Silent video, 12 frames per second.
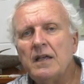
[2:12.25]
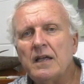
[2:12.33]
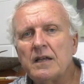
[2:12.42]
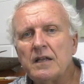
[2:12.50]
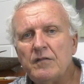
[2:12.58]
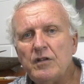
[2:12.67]

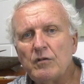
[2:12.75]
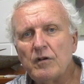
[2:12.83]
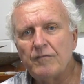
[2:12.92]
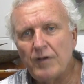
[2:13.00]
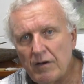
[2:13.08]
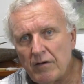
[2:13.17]
and give you a
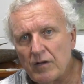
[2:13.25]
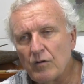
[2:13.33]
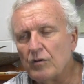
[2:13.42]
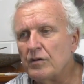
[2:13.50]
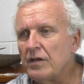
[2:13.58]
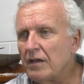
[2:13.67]
very
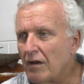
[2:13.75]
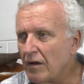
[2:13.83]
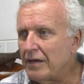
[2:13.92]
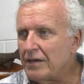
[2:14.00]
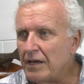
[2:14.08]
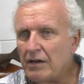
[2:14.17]
good
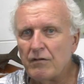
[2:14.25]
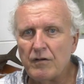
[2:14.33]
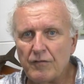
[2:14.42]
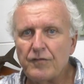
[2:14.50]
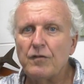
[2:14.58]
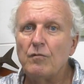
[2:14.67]
idea
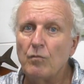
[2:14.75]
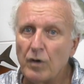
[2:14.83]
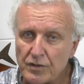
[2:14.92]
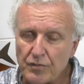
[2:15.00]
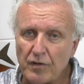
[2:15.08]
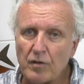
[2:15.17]
of
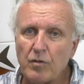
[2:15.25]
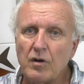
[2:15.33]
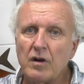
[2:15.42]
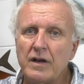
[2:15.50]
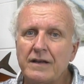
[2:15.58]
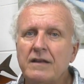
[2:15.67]
what's
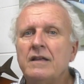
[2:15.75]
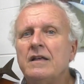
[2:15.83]
required